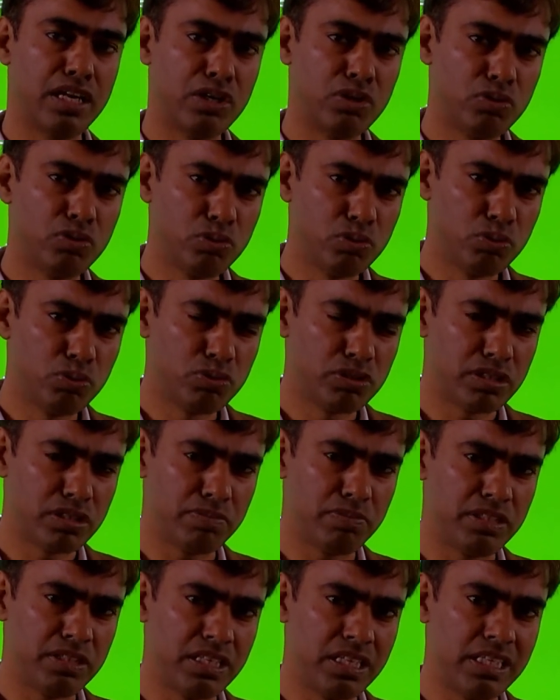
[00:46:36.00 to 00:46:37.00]
whose
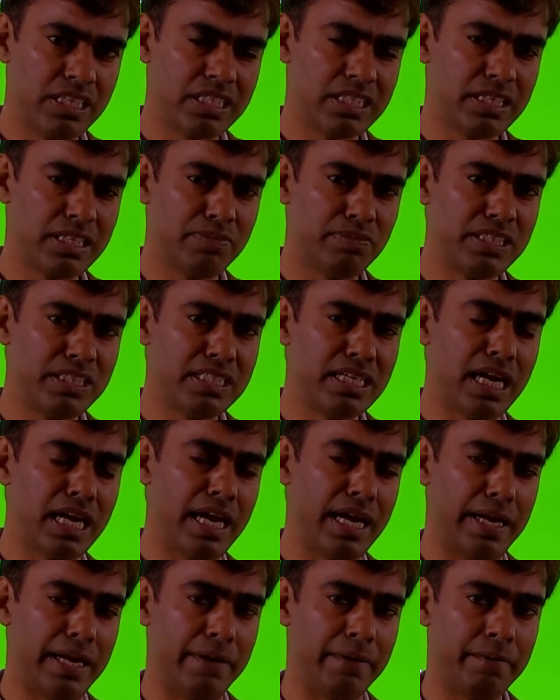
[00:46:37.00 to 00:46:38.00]
subscript is the
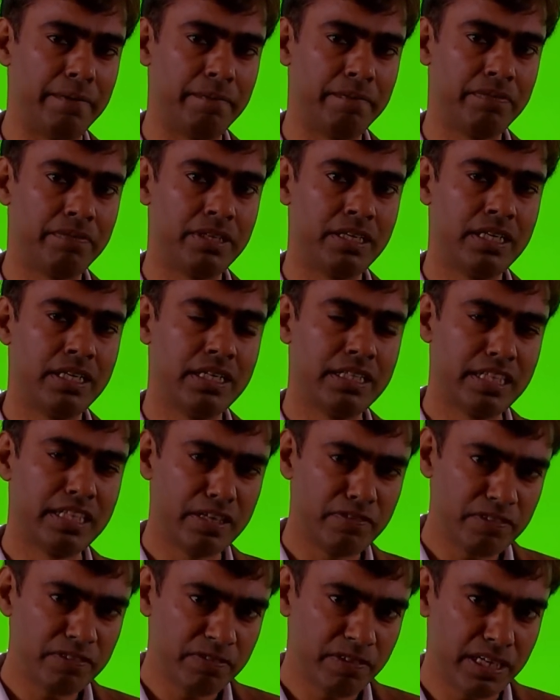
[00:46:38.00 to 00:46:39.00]
n. Then we
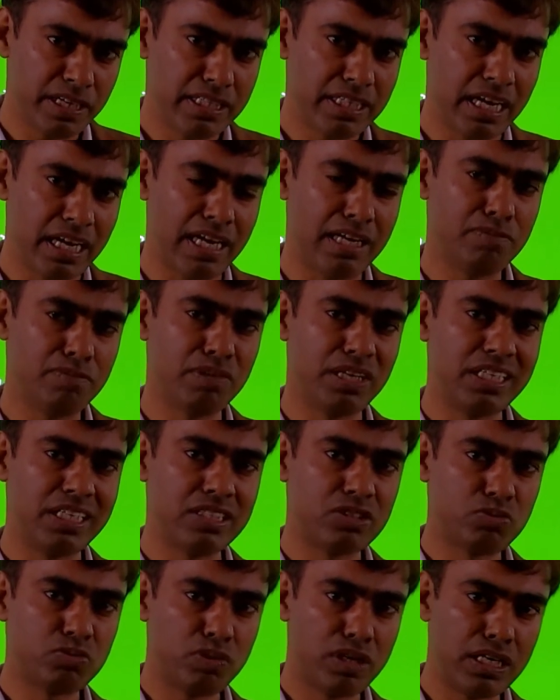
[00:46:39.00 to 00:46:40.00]
find the n minus
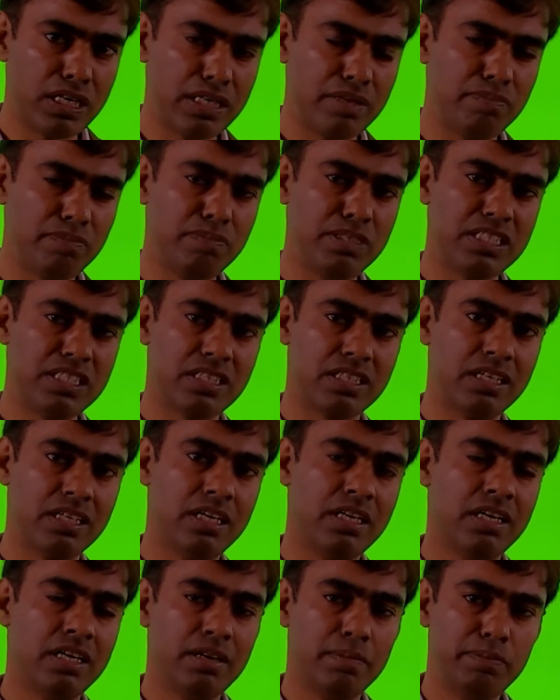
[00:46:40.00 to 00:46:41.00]
1, means
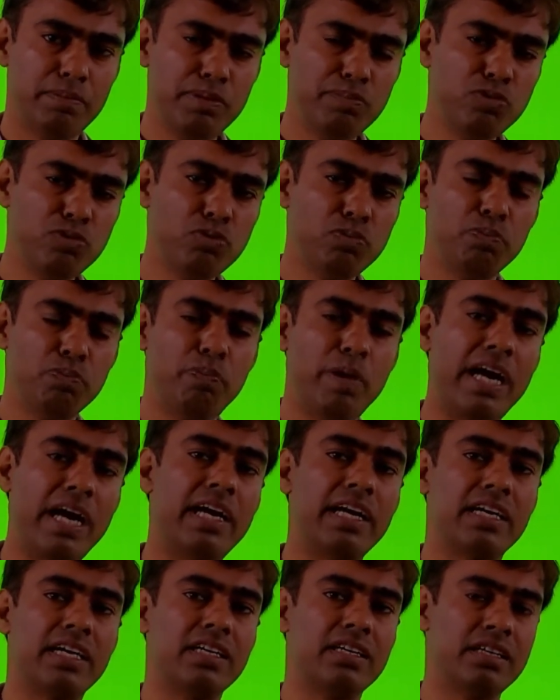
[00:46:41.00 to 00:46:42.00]
we move
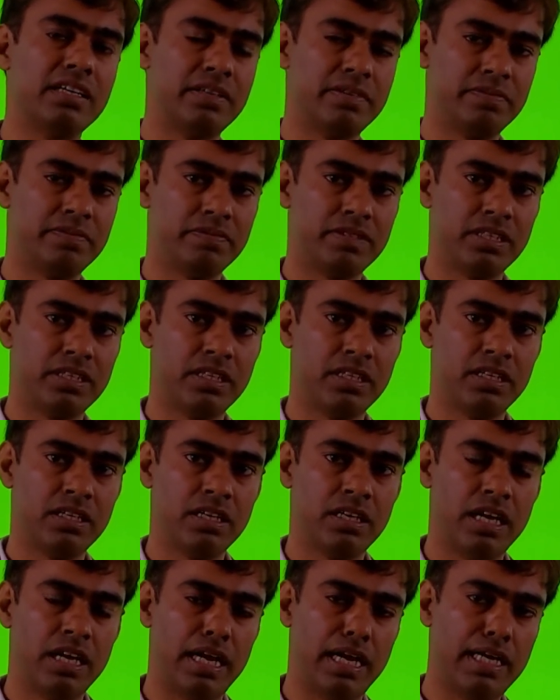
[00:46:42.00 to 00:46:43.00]
back
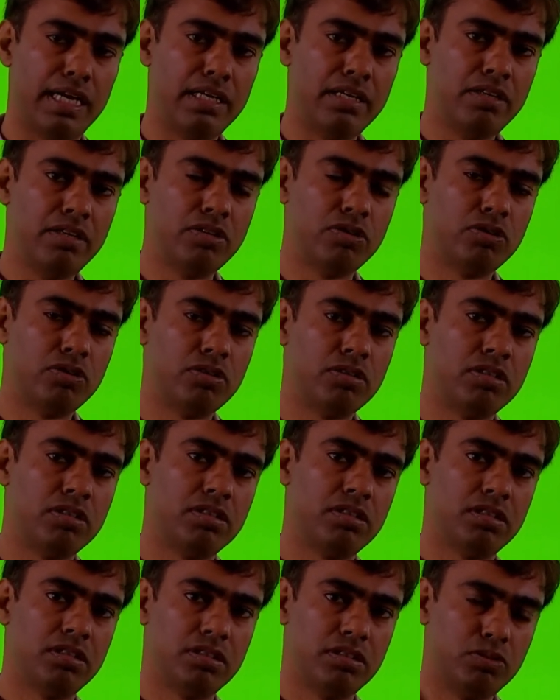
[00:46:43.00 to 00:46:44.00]
n
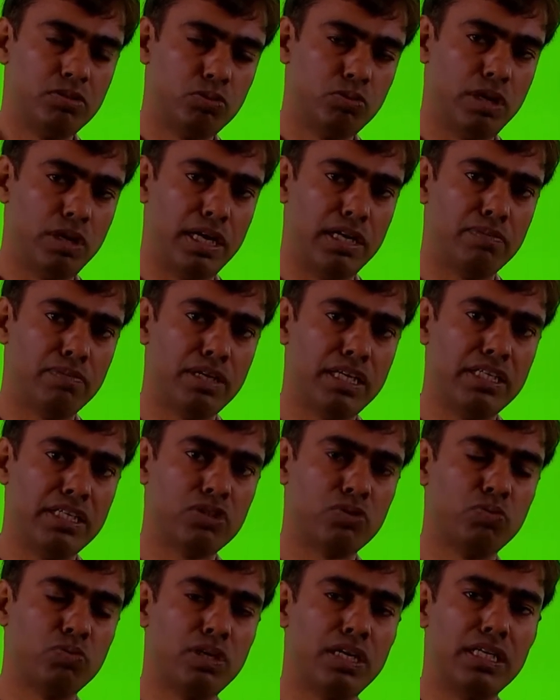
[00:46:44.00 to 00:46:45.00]
to n minus
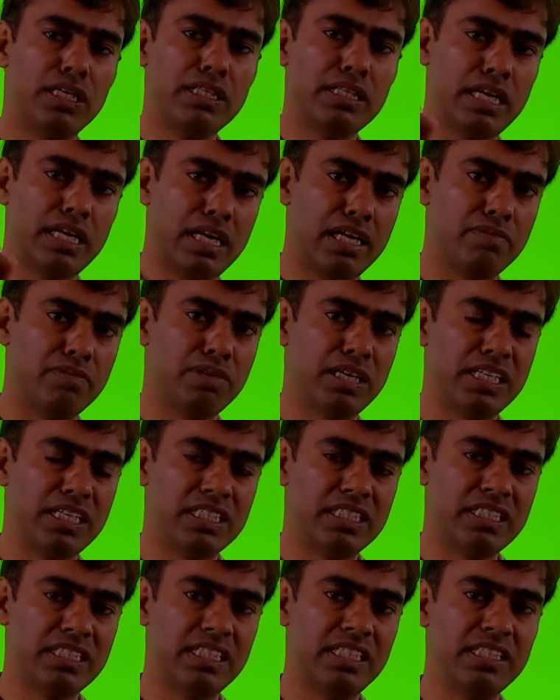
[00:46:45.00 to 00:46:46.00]
1, then n minus
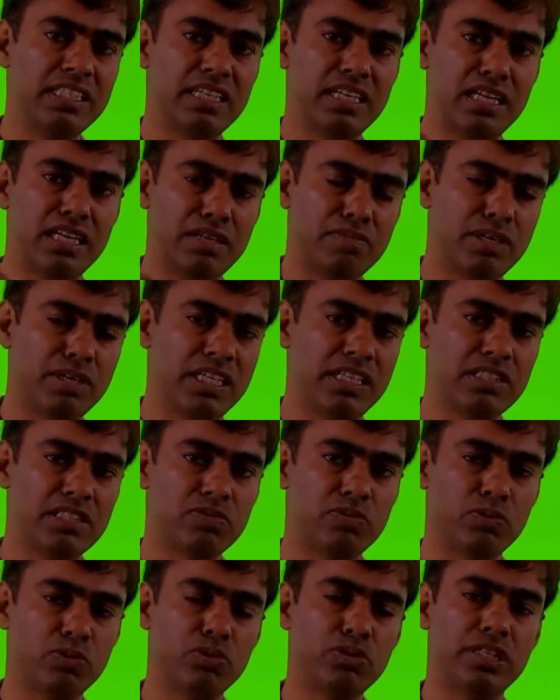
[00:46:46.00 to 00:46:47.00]
3, then n minus
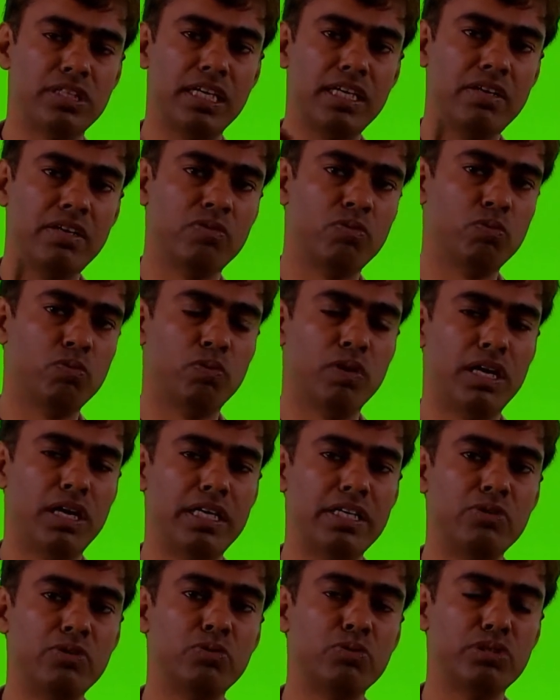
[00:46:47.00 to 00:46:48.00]
4, then 1. Due
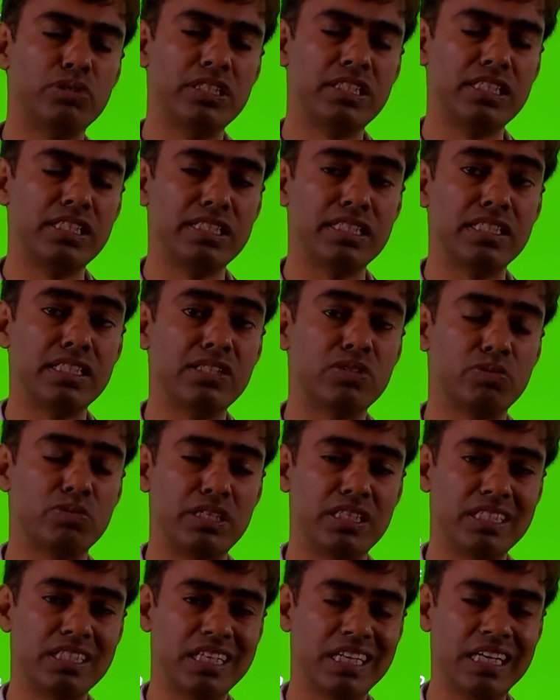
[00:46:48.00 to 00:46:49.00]
to this reason, this one is
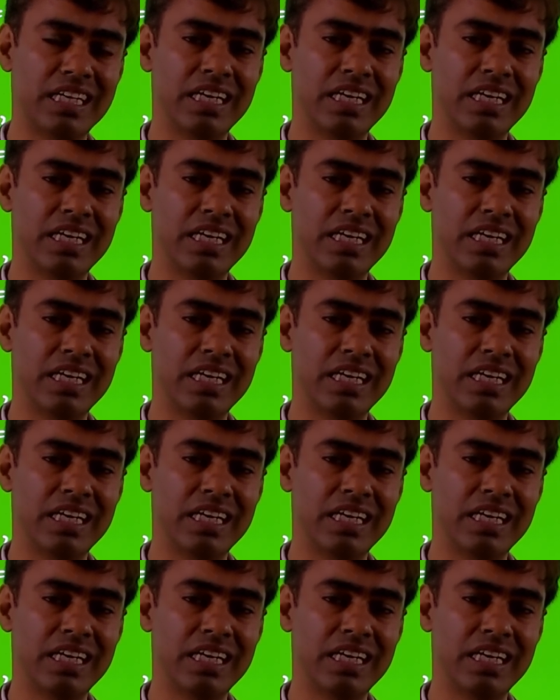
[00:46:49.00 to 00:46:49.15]
called